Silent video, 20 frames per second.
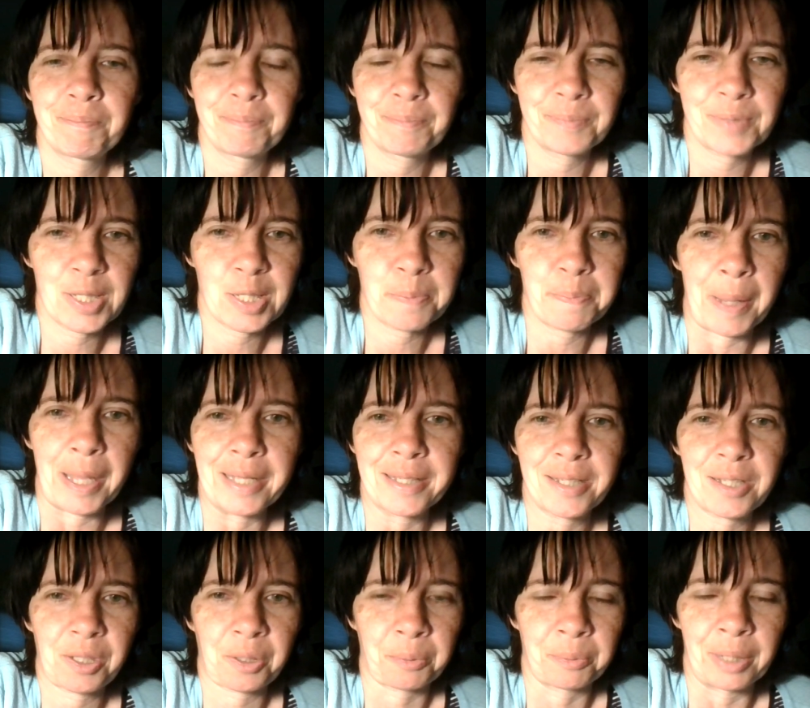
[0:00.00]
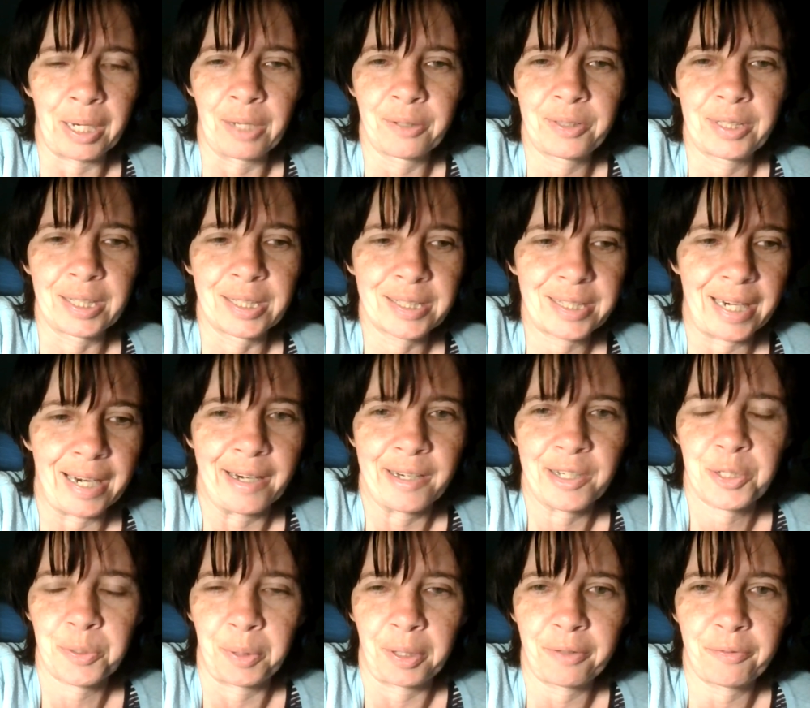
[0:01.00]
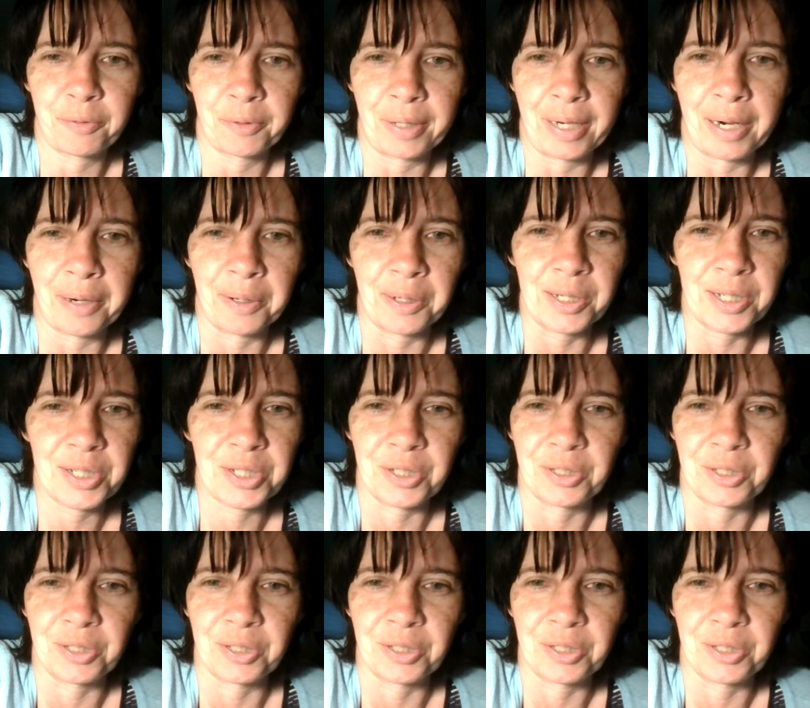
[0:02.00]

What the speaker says: spaced throughout the entire 24 hours,